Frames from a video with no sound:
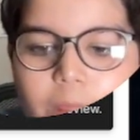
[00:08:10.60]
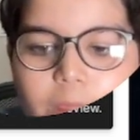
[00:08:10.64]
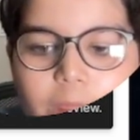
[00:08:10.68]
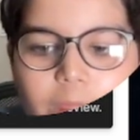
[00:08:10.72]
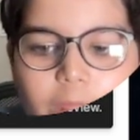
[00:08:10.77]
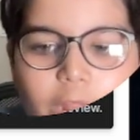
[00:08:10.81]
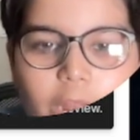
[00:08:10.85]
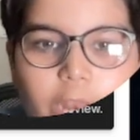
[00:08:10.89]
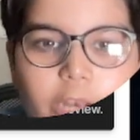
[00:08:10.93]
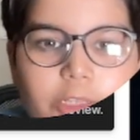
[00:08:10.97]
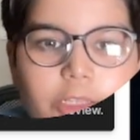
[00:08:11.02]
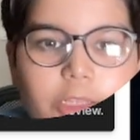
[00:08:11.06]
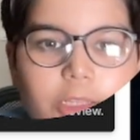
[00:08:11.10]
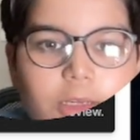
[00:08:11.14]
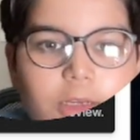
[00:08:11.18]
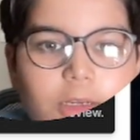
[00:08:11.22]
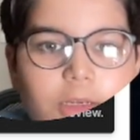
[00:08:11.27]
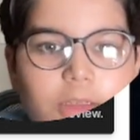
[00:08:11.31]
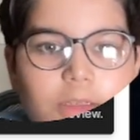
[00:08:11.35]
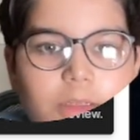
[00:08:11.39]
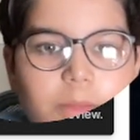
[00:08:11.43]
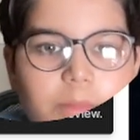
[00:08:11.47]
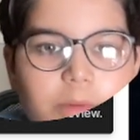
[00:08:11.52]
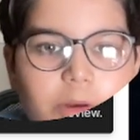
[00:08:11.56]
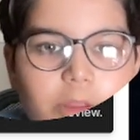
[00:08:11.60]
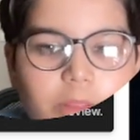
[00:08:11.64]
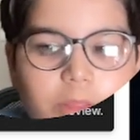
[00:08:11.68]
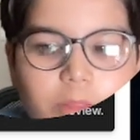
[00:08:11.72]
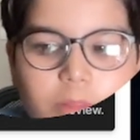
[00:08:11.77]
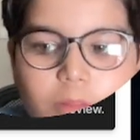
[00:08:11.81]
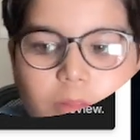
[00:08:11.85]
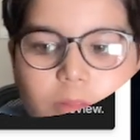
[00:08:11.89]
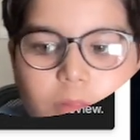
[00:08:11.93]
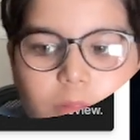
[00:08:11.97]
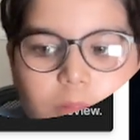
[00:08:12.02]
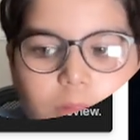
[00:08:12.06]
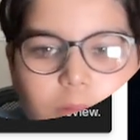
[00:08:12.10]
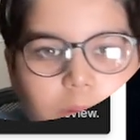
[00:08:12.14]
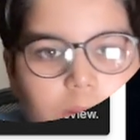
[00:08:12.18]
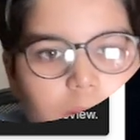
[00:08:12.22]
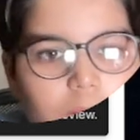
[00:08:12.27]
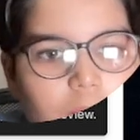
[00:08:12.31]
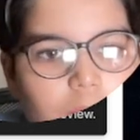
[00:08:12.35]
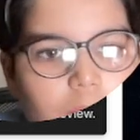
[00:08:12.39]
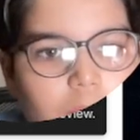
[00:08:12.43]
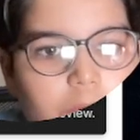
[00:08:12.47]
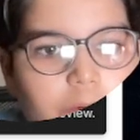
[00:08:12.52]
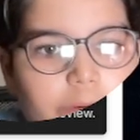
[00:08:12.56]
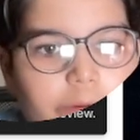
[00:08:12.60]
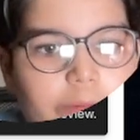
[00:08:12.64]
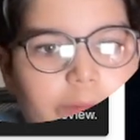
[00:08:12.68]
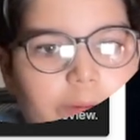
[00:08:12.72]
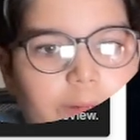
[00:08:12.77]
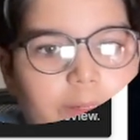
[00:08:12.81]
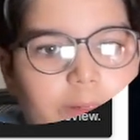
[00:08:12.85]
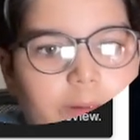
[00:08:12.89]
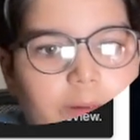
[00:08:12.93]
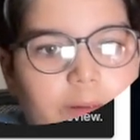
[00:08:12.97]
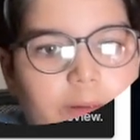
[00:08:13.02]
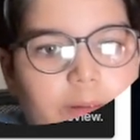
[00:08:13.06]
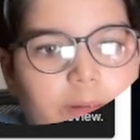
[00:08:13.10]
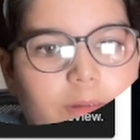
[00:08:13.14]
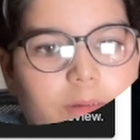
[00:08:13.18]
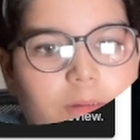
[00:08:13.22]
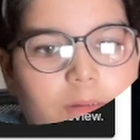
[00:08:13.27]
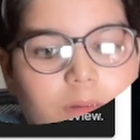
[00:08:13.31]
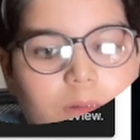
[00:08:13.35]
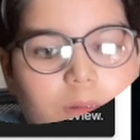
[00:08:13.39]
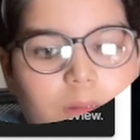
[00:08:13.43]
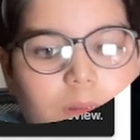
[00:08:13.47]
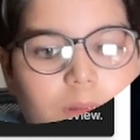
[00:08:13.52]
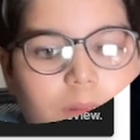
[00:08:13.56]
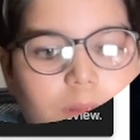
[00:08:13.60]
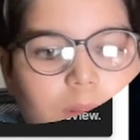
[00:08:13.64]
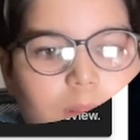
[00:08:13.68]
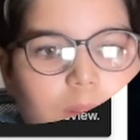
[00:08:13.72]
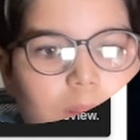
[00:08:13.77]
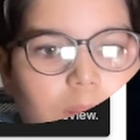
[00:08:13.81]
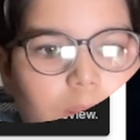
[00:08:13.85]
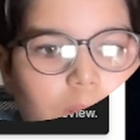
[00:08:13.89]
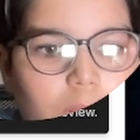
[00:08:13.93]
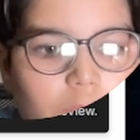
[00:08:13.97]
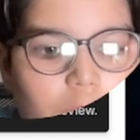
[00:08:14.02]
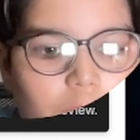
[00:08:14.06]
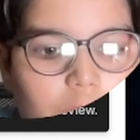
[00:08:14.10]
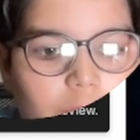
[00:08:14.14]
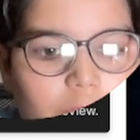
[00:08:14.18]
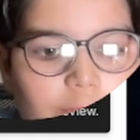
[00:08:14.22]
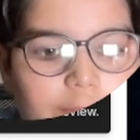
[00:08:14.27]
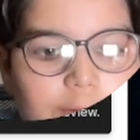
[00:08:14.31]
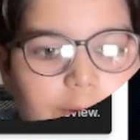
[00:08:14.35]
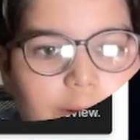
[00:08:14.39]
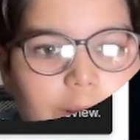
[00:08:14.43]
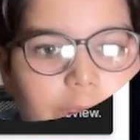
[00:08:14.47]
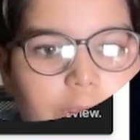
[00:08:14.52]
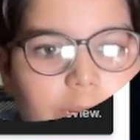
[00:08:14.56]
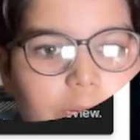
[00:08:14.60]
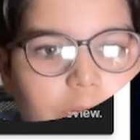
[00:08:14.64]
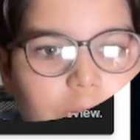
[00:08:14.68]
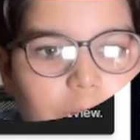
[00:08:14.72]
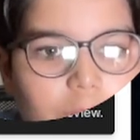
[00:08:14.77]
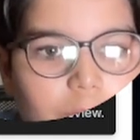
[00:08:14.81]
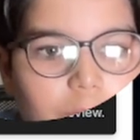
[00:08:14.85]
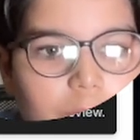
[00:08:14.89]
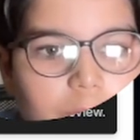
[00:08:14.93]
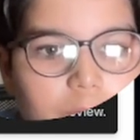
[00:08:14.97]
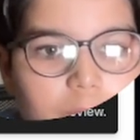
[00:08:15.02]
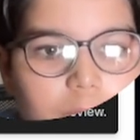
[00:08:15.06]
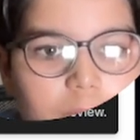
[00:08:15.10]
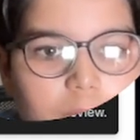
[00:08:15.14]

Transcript: add the curly braces. Enter, enter, enter. I will write now